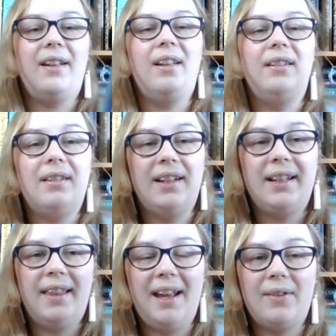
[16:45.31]

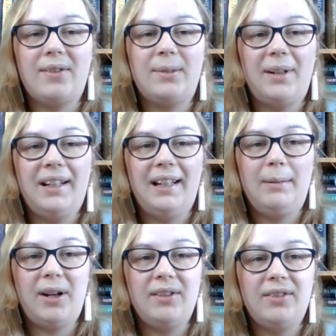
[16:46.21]
Ninth House by Leigh
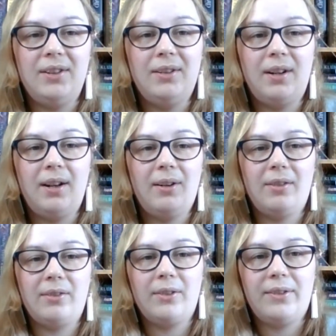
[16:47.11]
Bardugo. I've
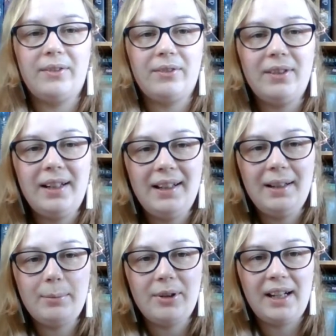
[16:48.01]
got the really
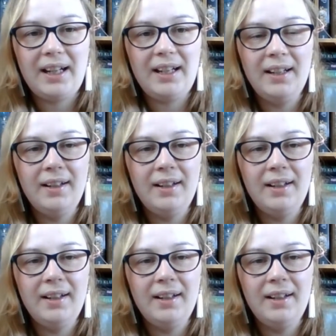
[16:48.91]
pretty,